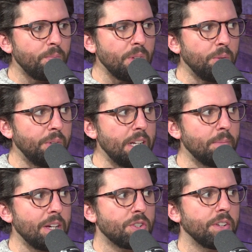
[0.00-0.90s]
we need to
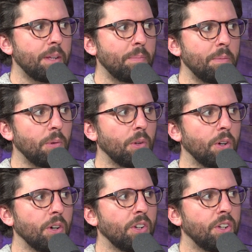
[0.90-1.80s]
make sure that people
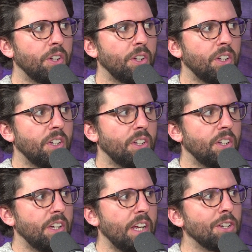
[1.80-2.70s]
are
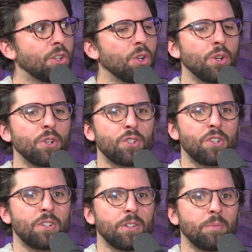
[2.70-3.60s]
encouraged
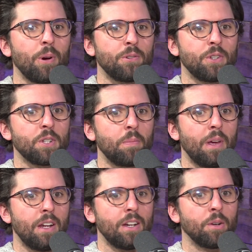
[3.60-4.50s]
to
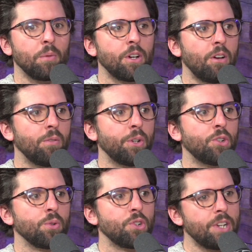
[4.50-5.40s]
participate in a recovery
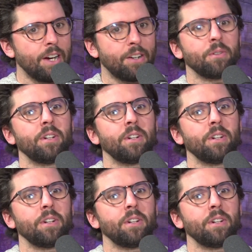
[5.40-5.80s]
trajectory.